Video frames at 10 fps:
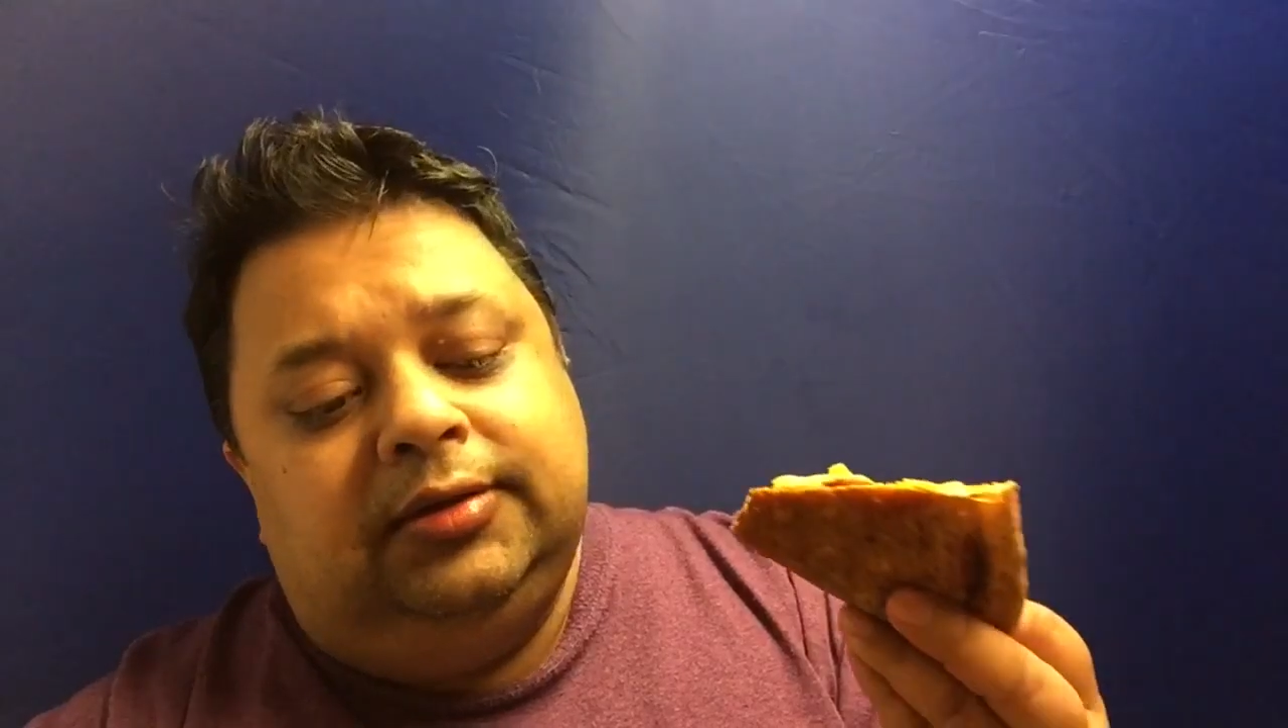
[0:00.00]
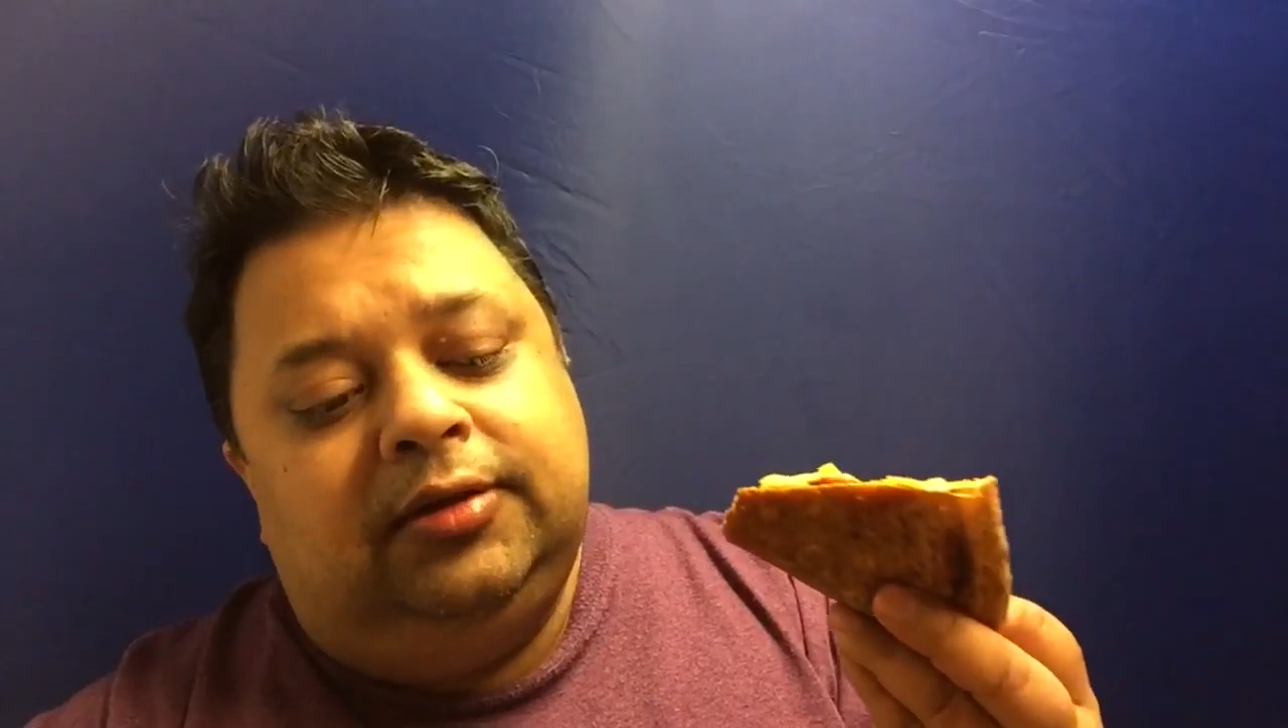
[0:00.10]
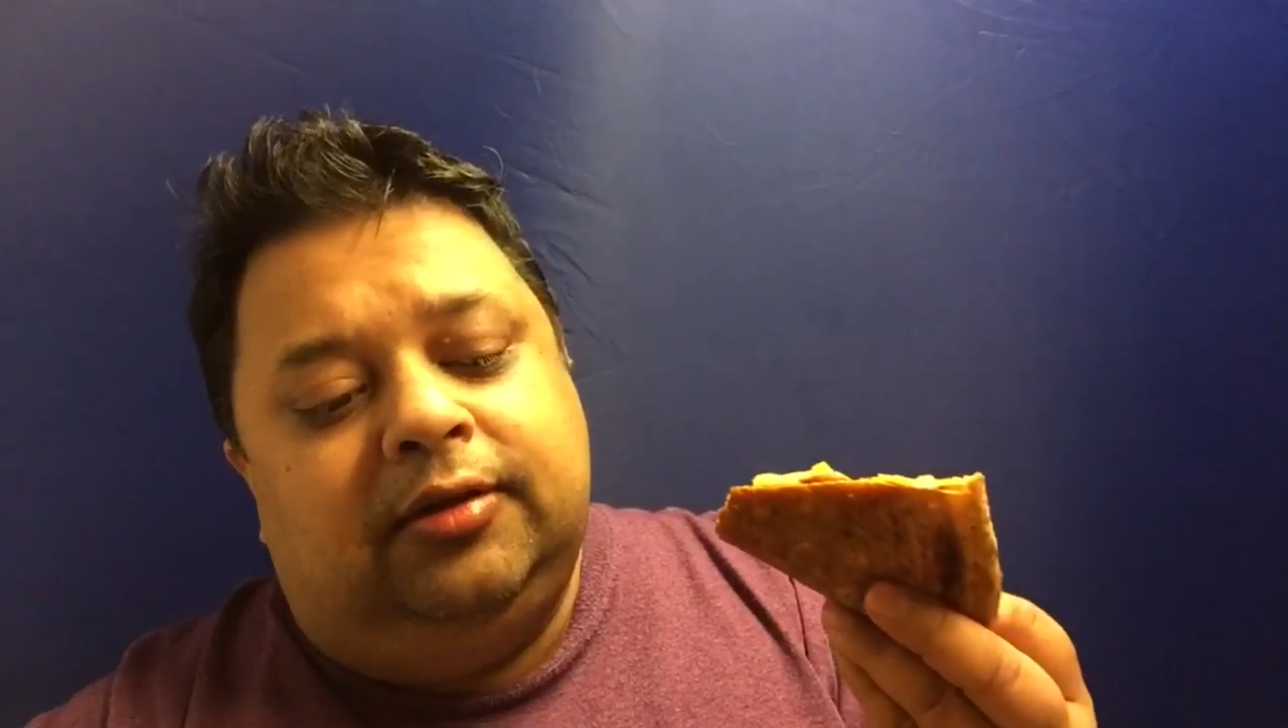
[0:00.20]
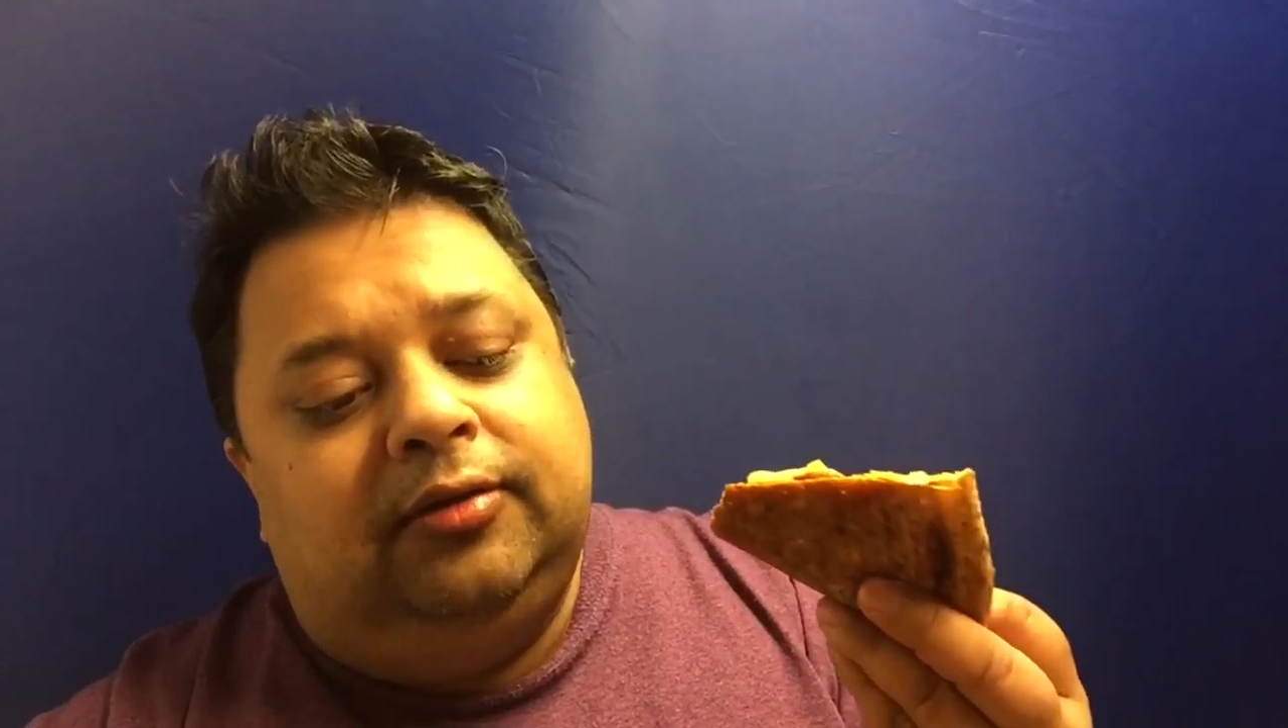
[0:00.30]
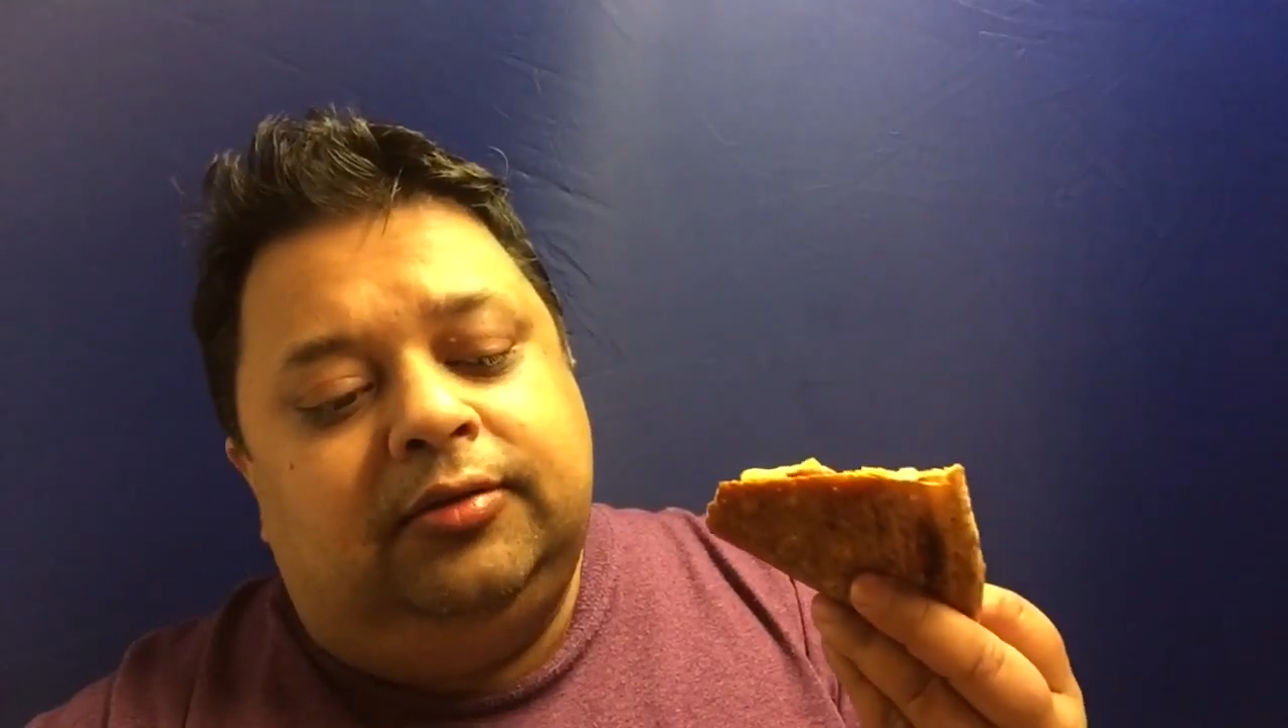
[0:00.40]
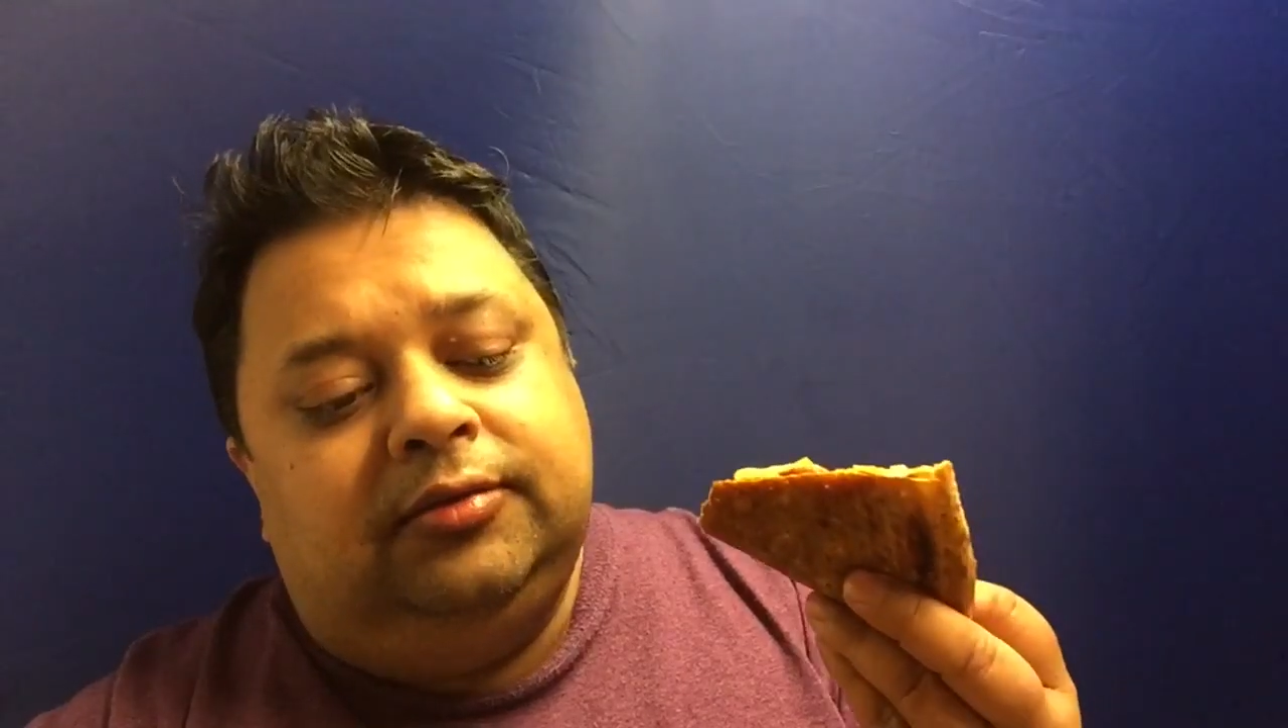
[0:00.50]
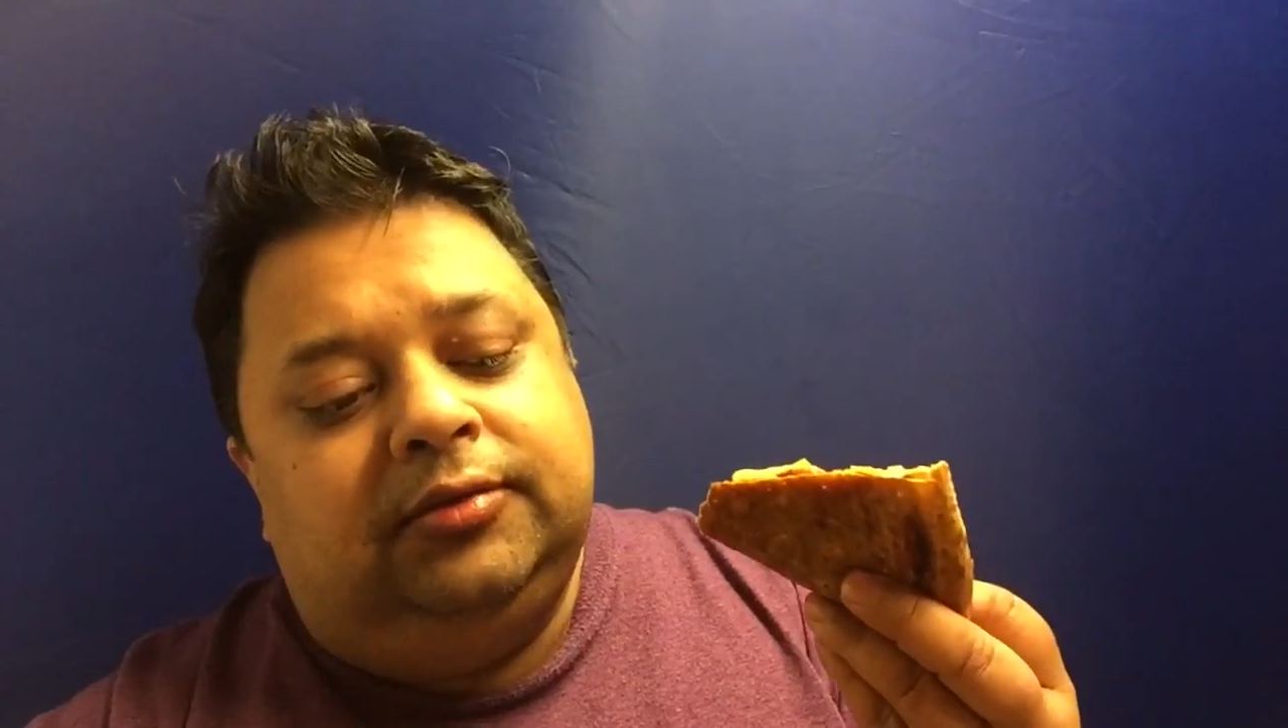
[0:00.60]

you know,